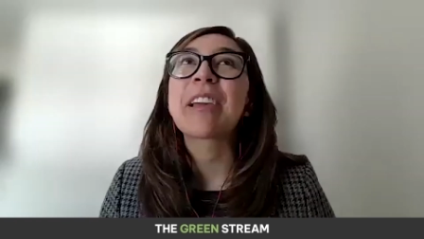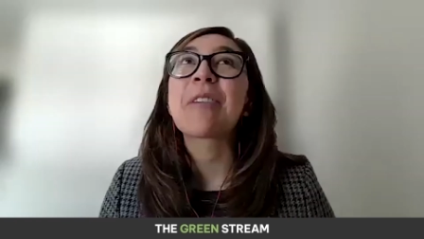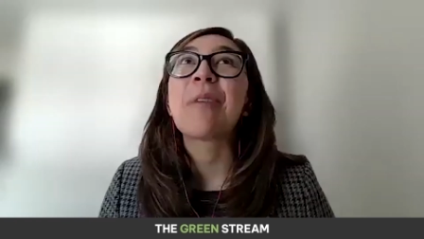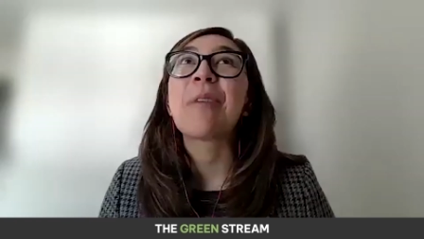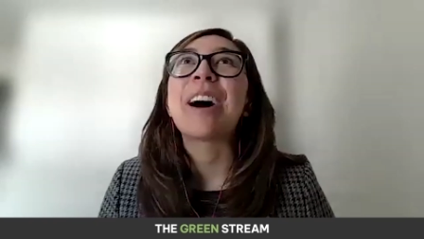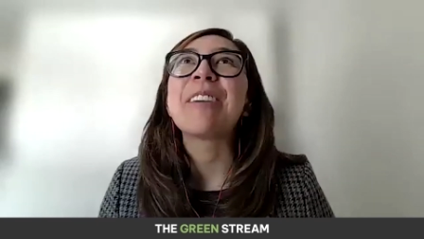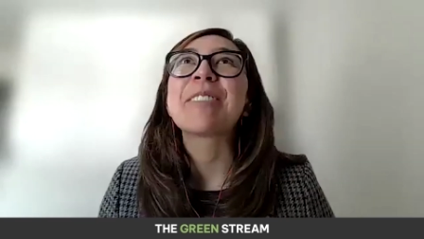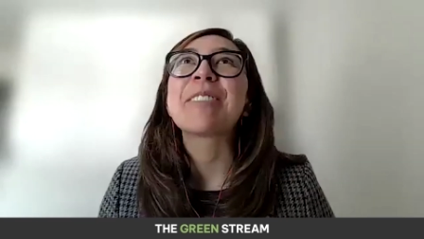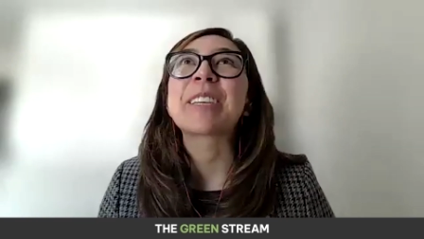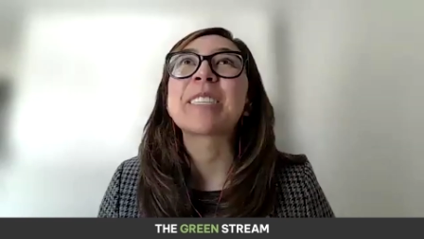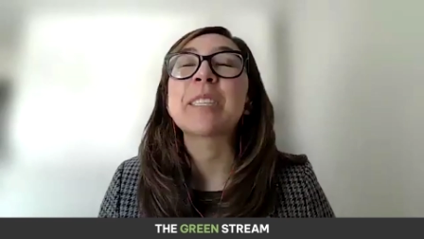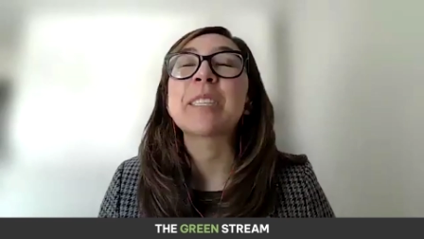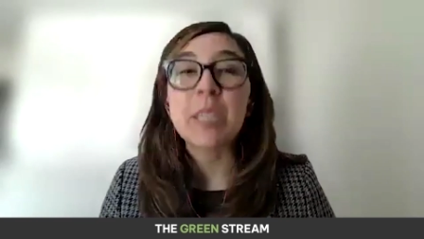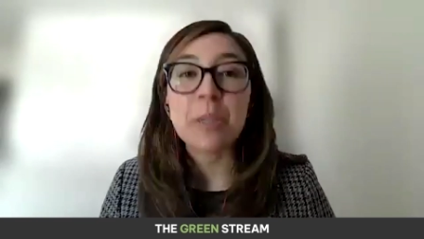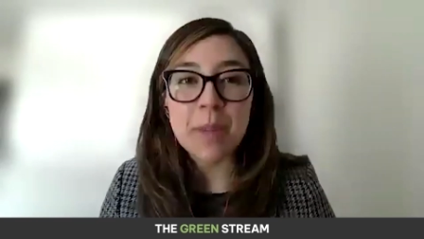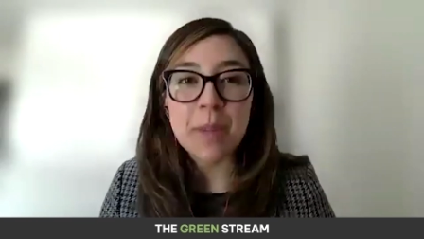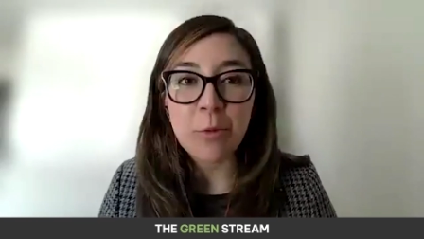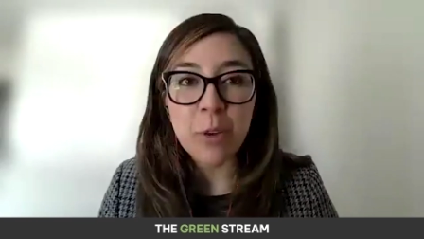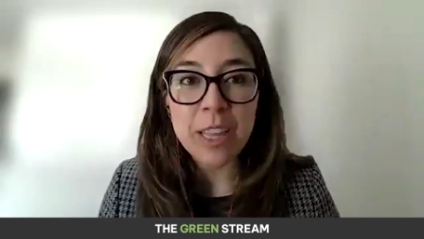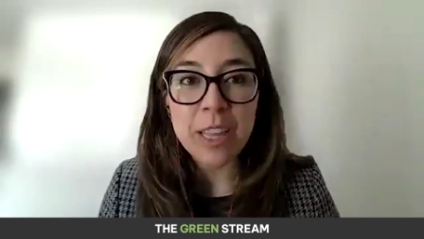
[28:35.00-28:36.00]
could be really
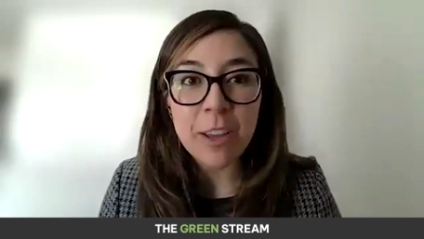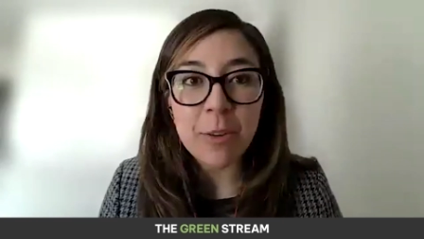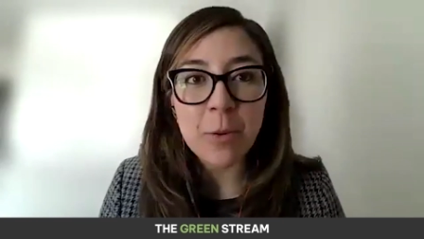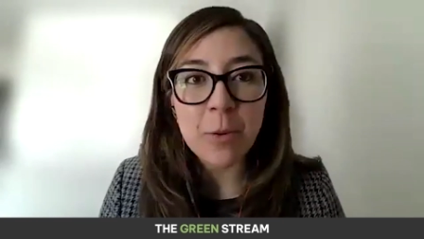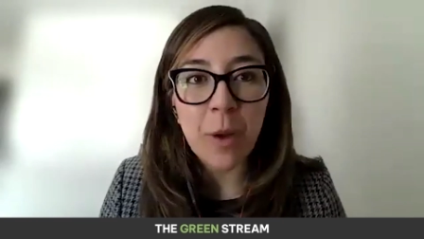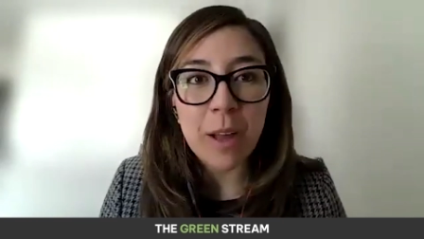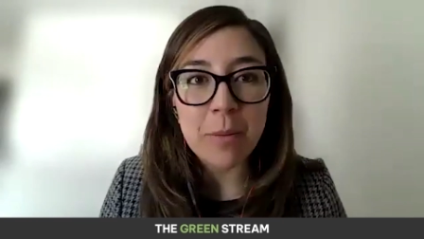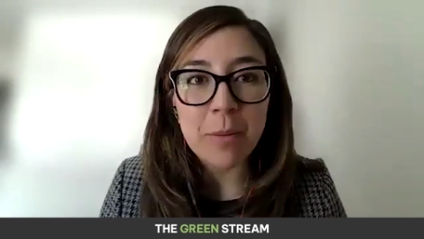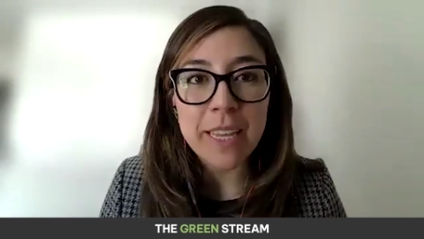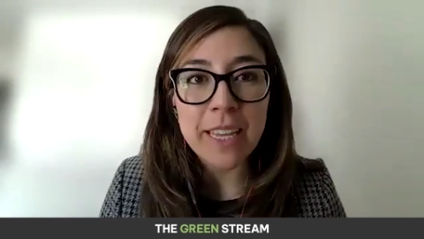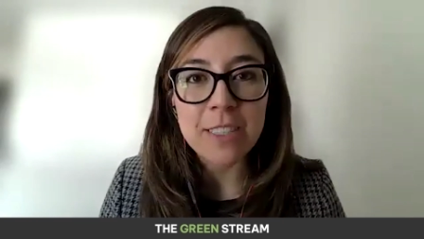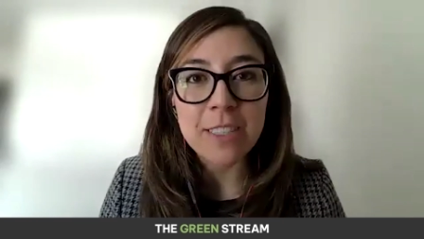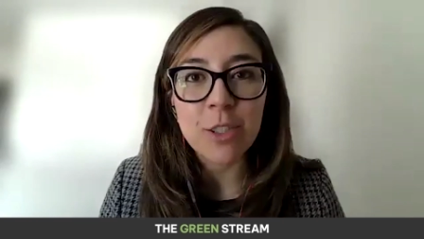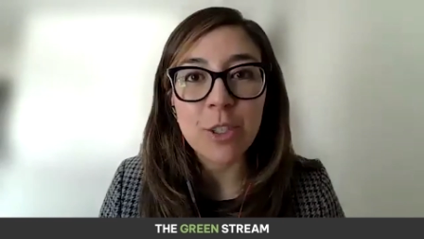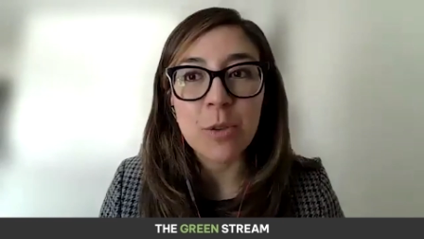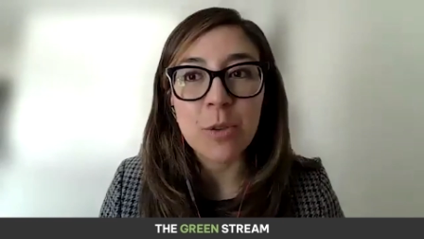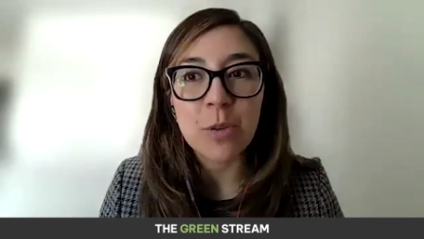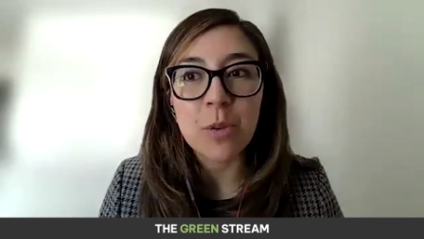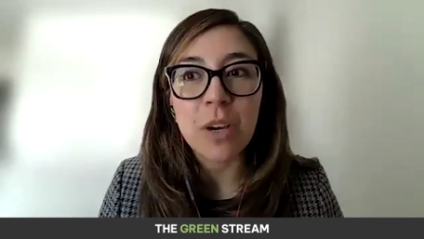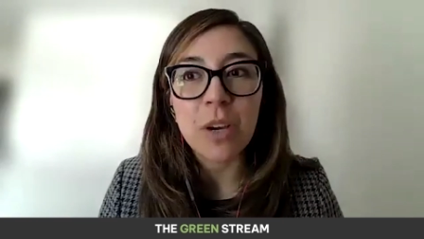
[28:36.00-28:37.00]
overwhelming
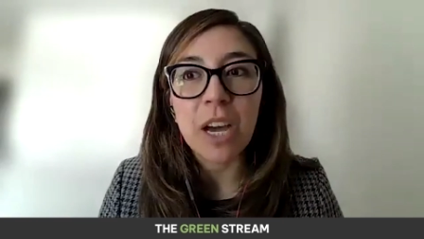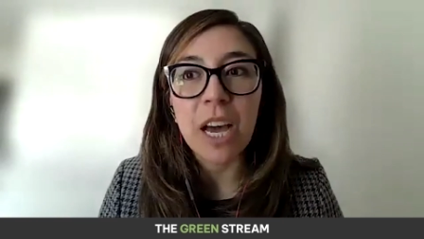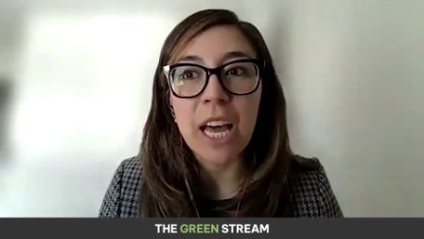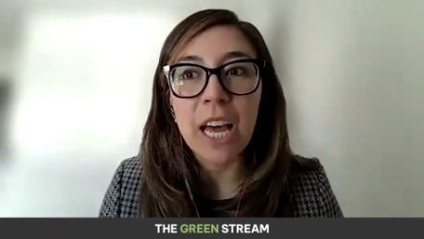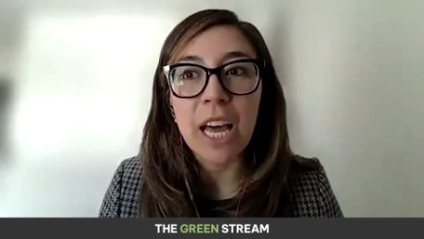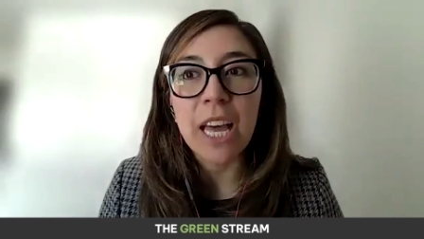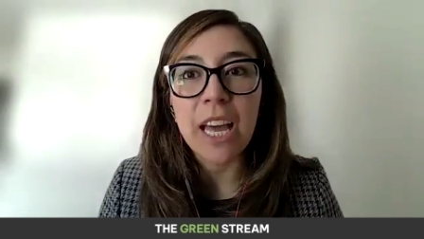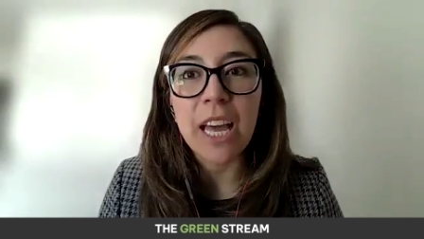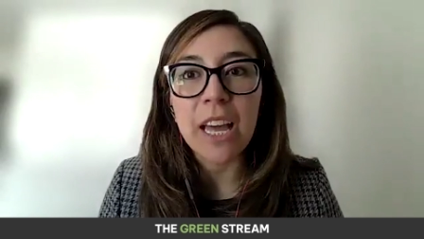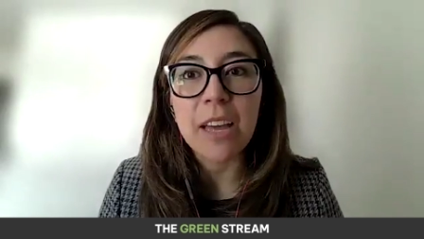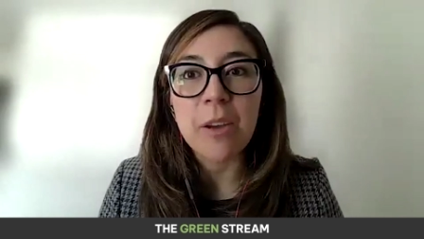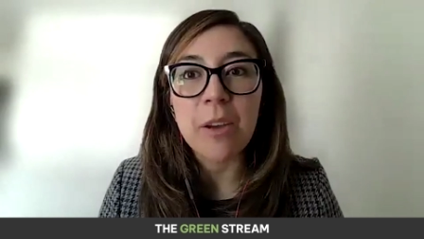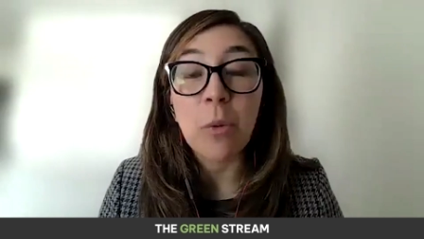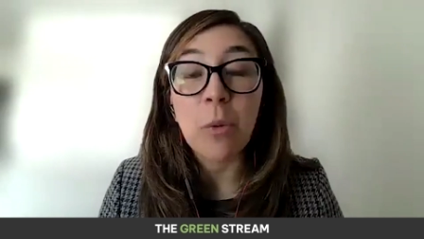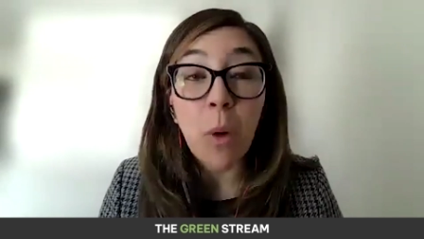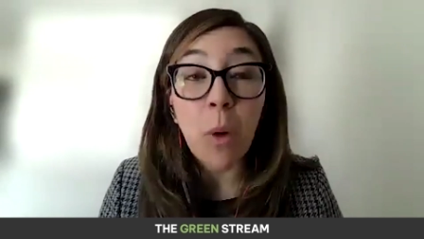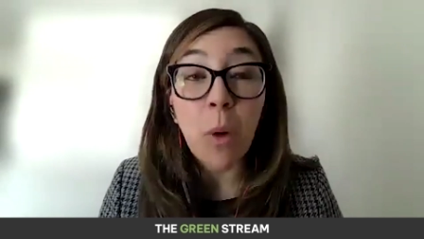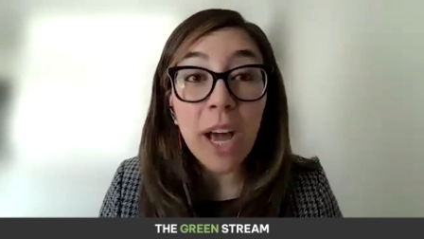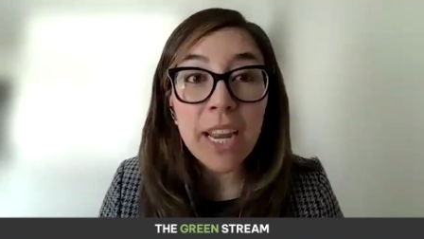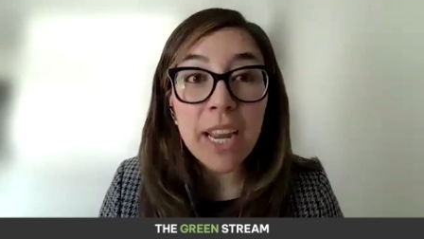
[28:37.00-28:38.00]
to uh,
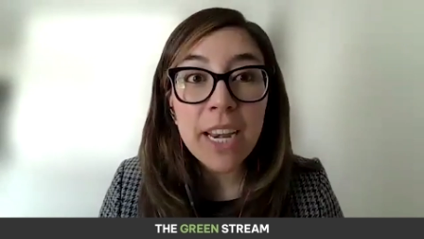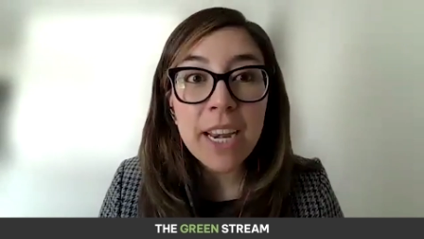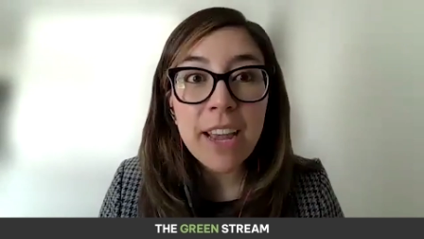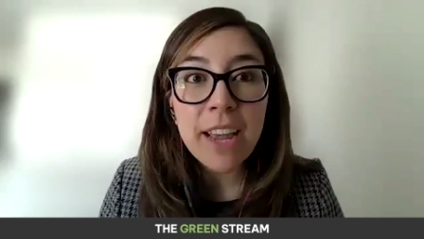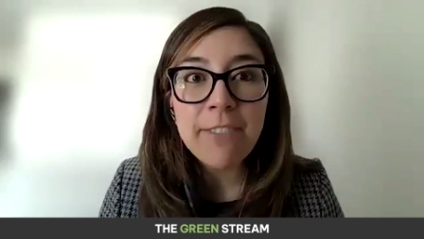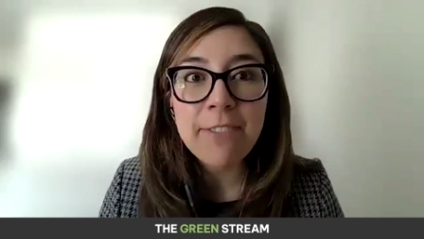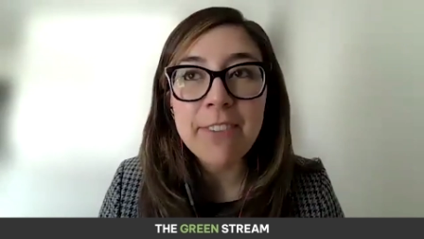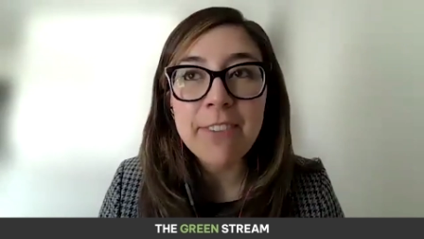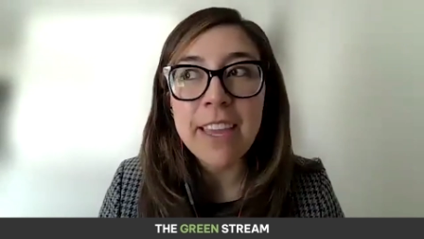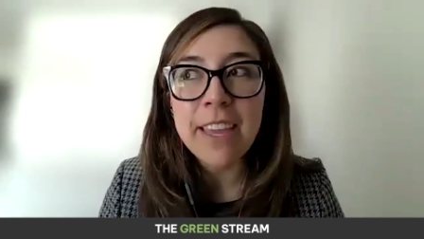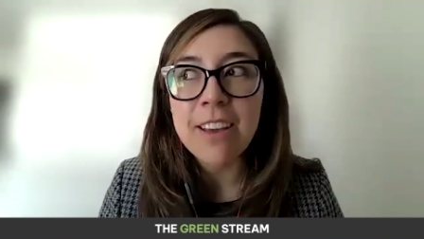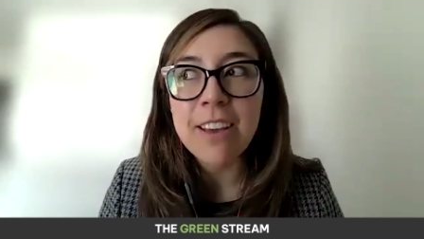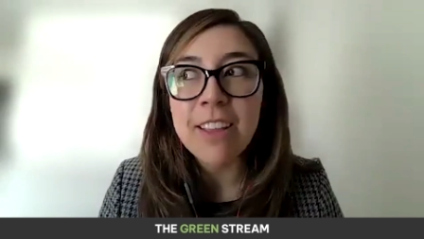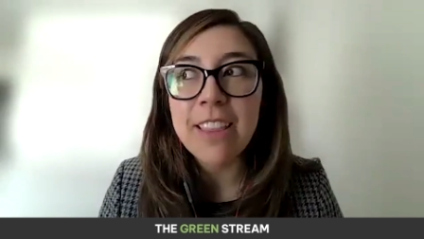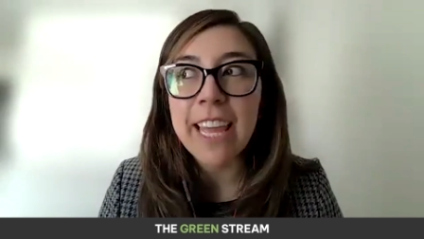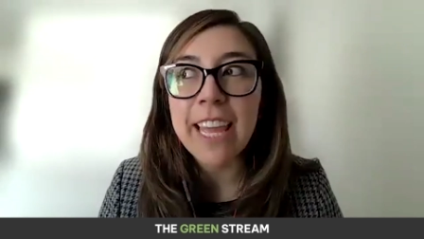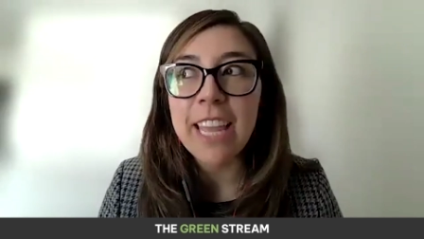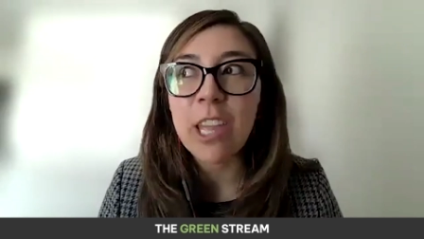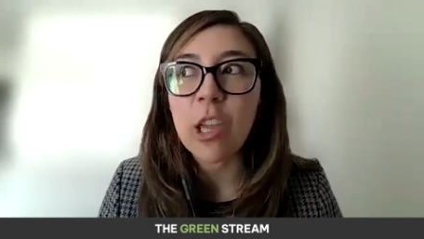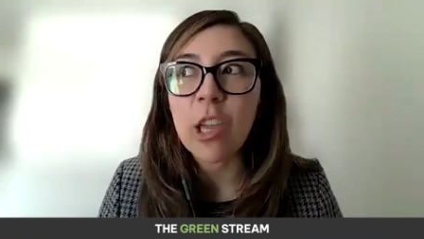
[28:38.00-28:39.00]
one feel
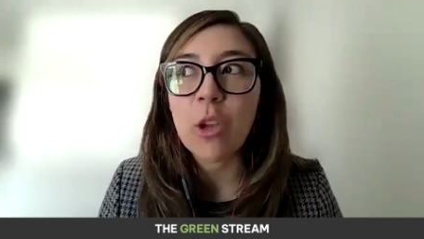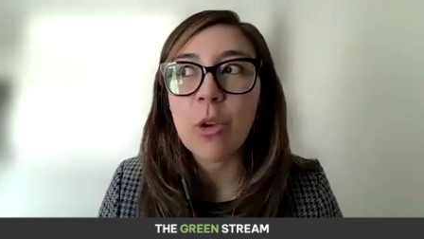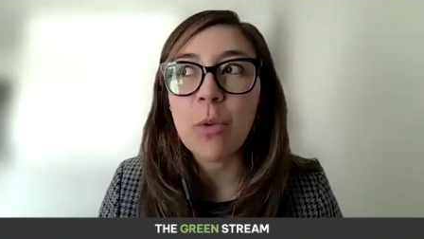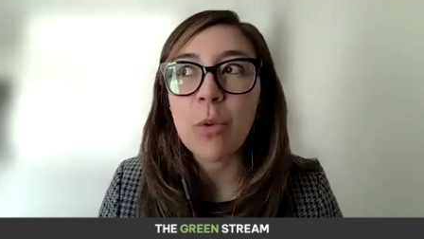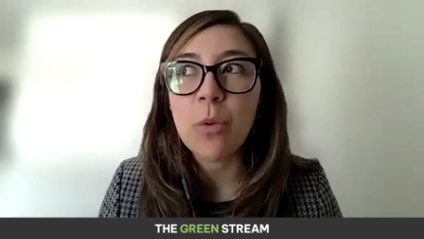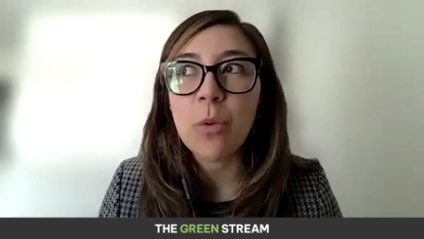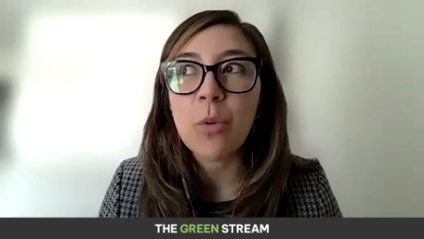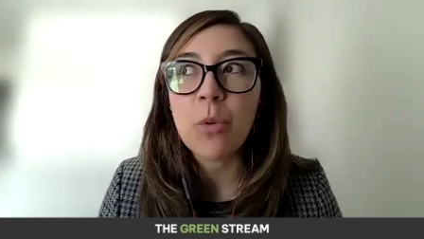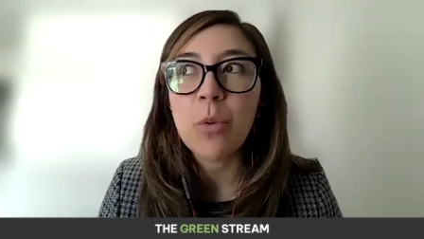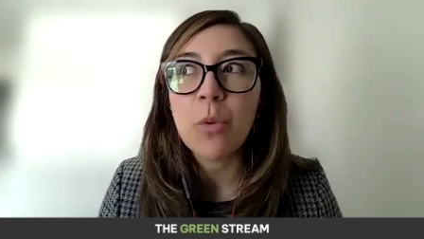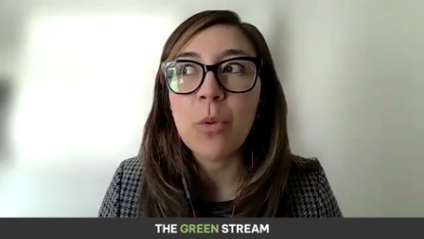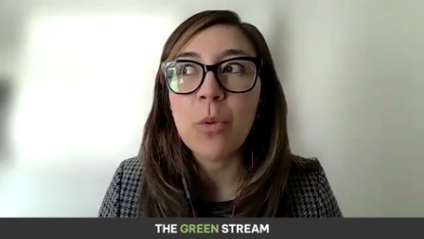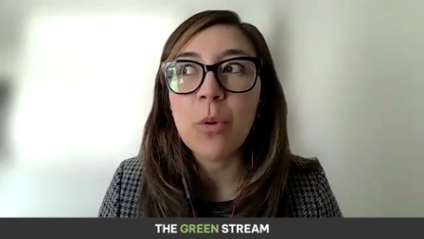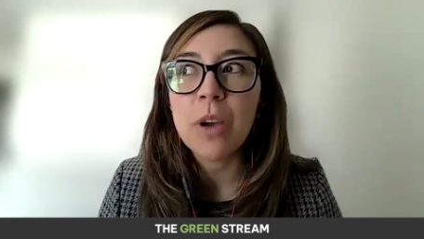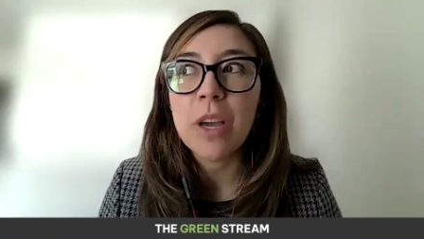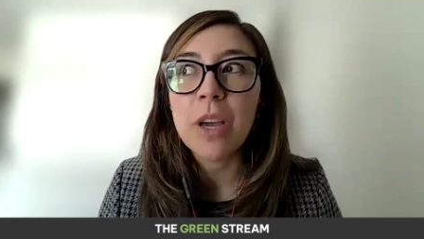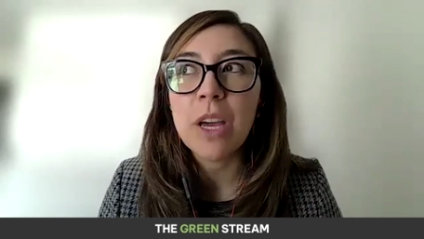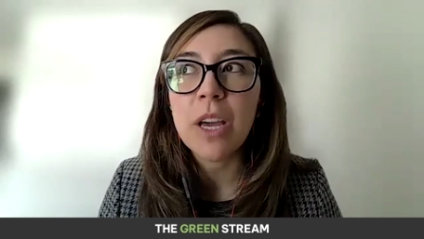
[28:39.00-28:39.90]
like you